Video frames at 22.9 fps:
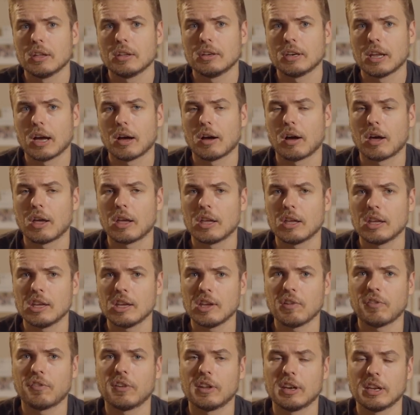Now,
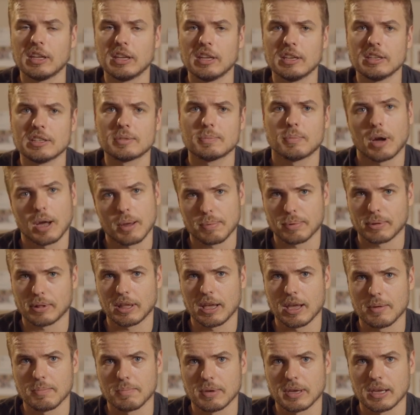if it is my
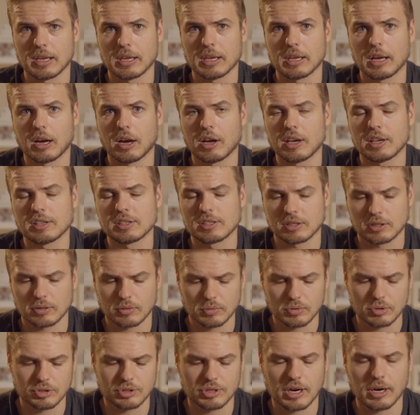plan B, I
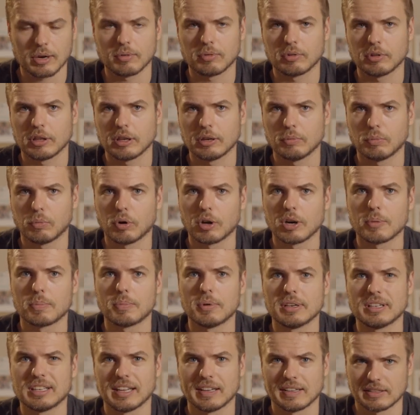still generally want to
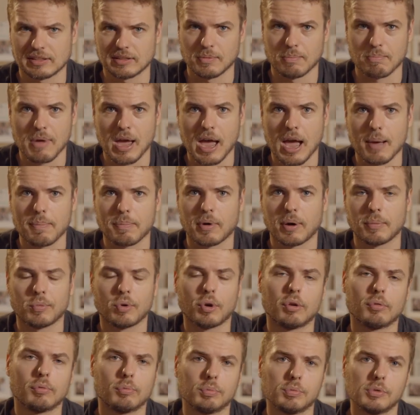protect the map. I'm
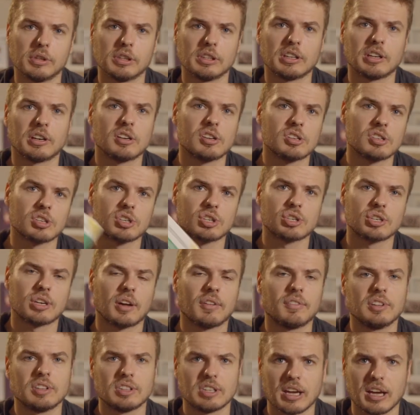not really going to just
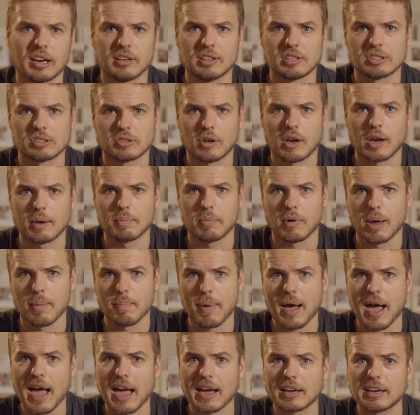shove it down inside my
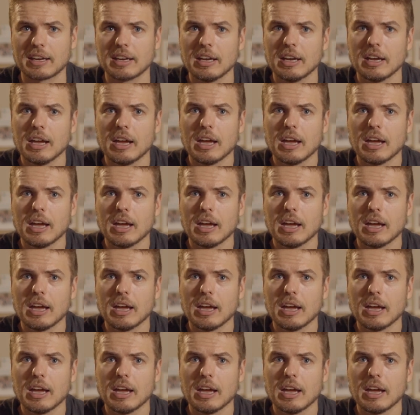pack.